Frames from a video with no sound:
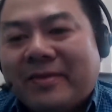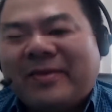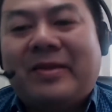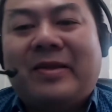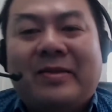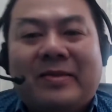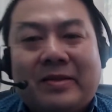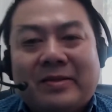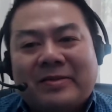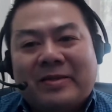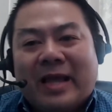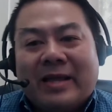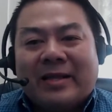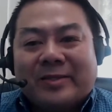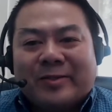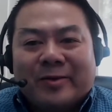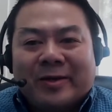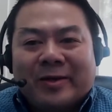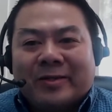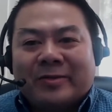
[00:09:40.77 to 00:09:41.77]
the the
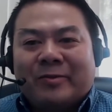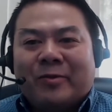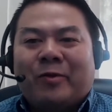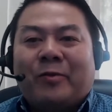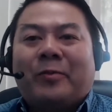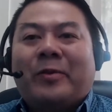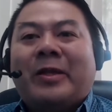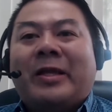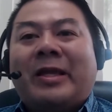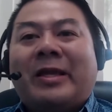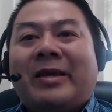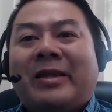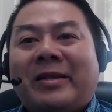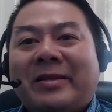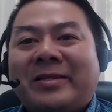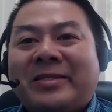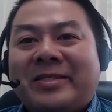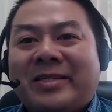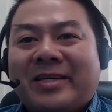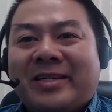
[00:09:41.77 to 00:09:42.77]
answer I normally get
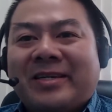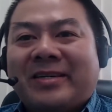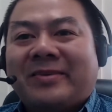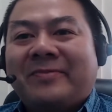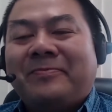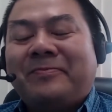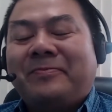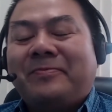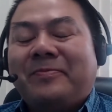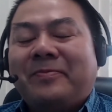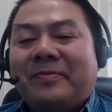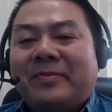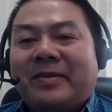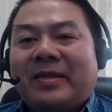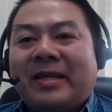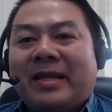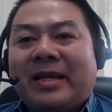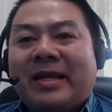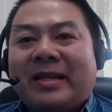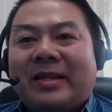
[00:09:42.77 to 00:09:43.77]
is uh,
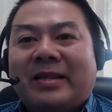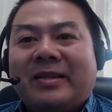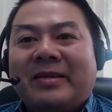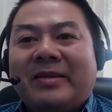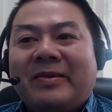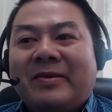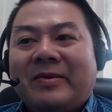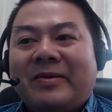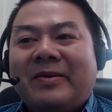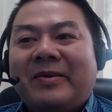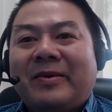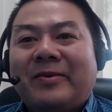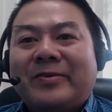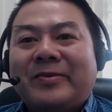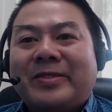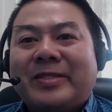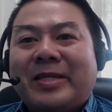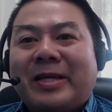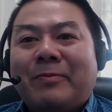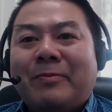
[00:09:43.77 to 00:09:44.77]
he, you, you
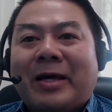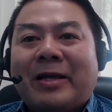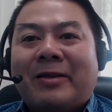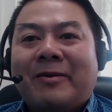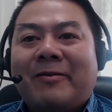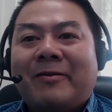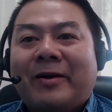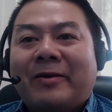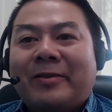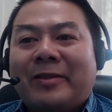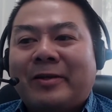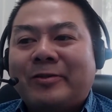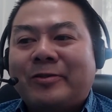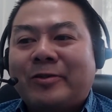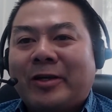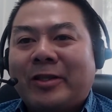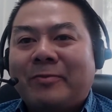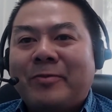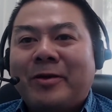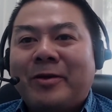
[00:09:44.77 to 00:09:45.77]
don't seem like you're out there
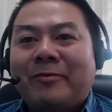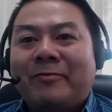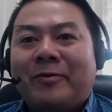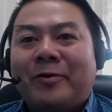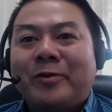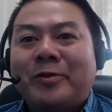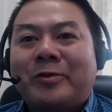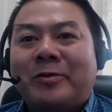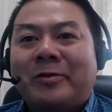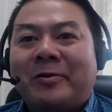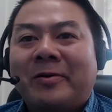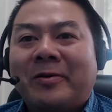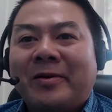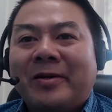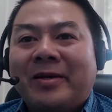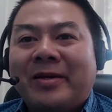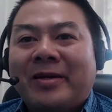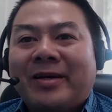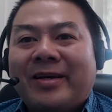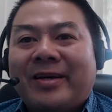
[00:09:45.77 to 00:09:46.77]
trying to be a vulture.
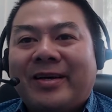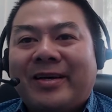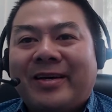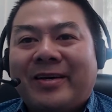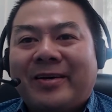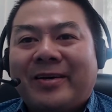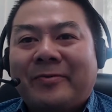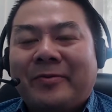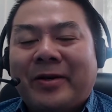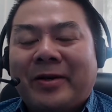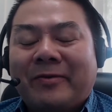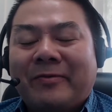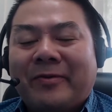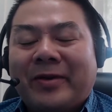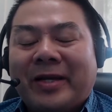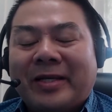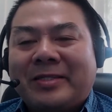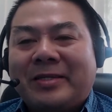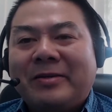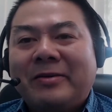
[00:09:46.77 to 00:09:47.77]
Uh, when
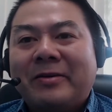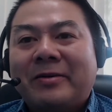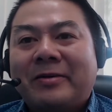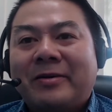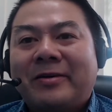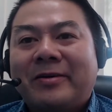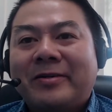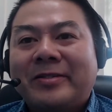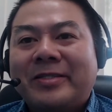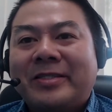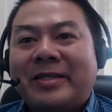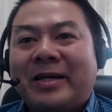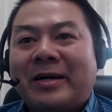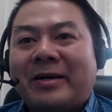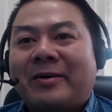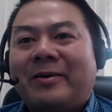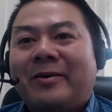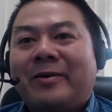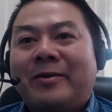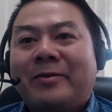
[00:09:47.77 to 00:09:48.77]
when I see you call, is
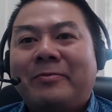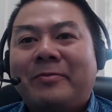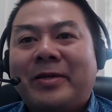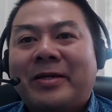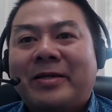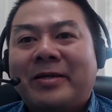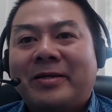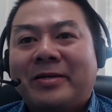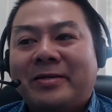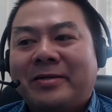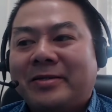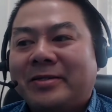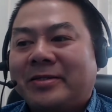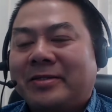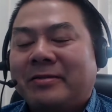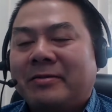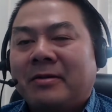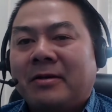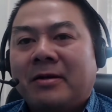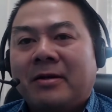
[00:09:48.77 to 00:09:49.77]
not calling
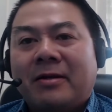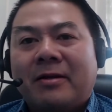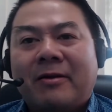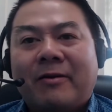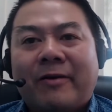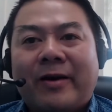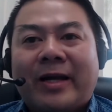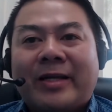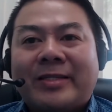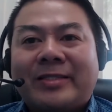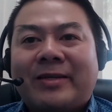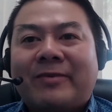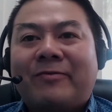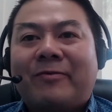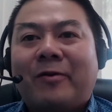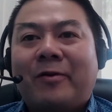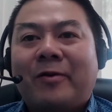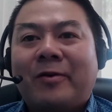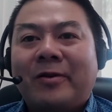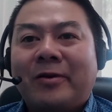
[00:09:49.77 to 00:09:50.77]
because you're asking
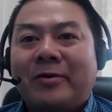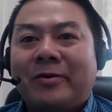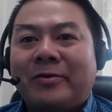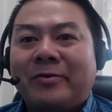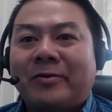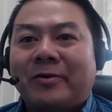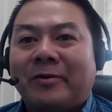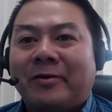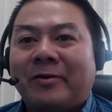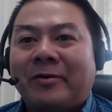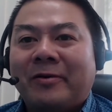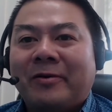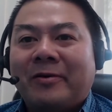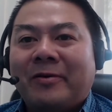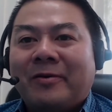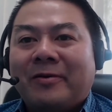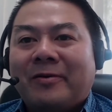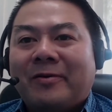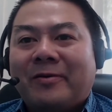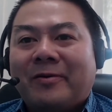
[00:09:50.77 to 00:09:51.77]
for a loan or
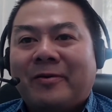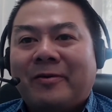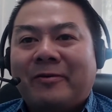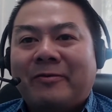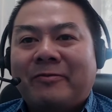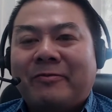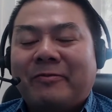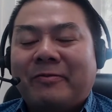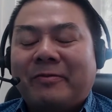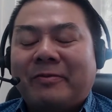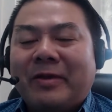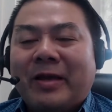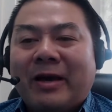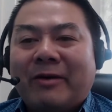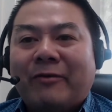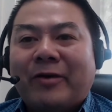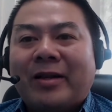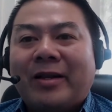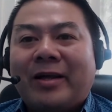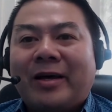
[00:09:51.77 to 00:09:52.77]
or if you
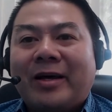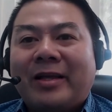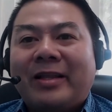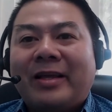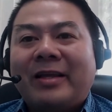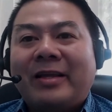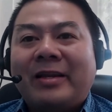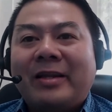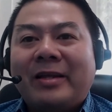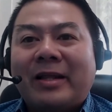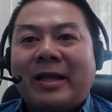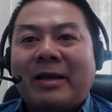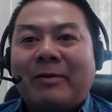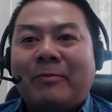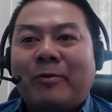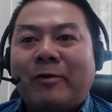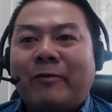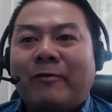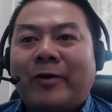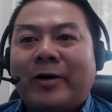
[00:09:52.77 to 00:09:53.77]
have a client that you need to
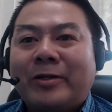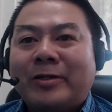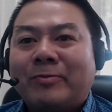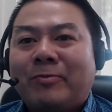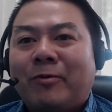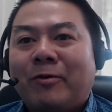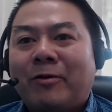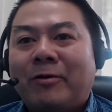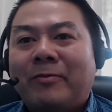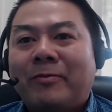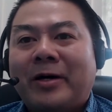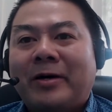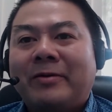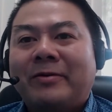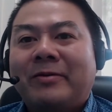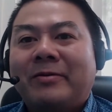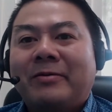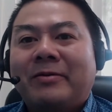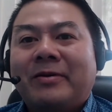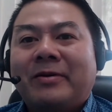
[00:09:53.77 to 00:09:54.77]
get pre-qualified. It's more about